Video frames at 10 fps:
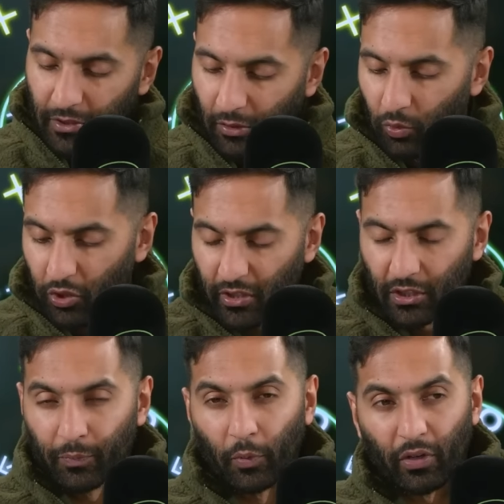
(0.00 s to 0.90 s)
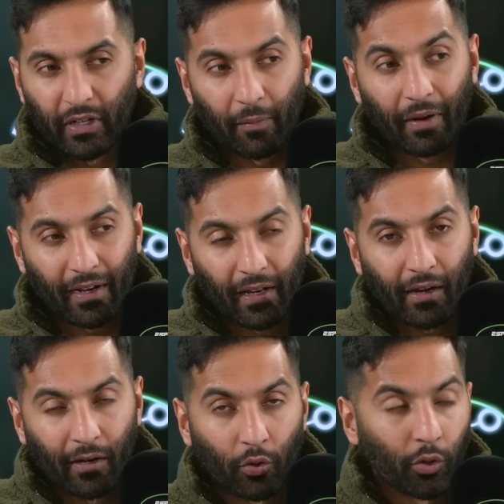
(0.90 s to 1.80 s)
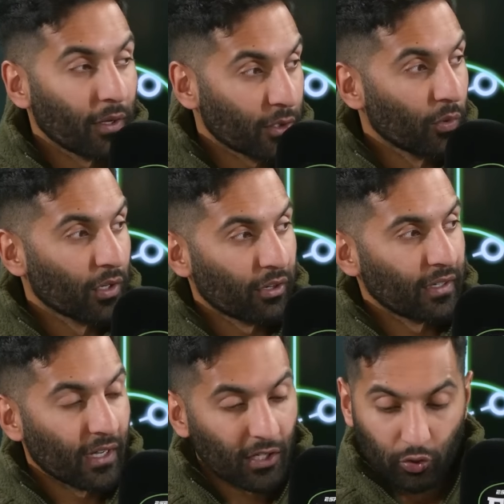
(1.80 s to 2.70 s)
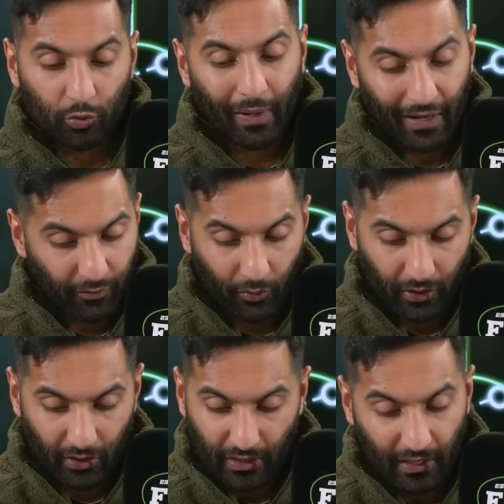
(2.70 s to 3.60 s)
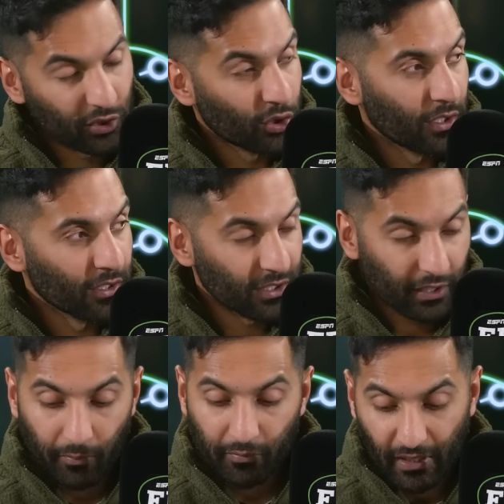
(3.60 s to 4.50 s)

Because I was watching the Sporting game, and although I do agree that Arsenal's back four is as solid as it comes,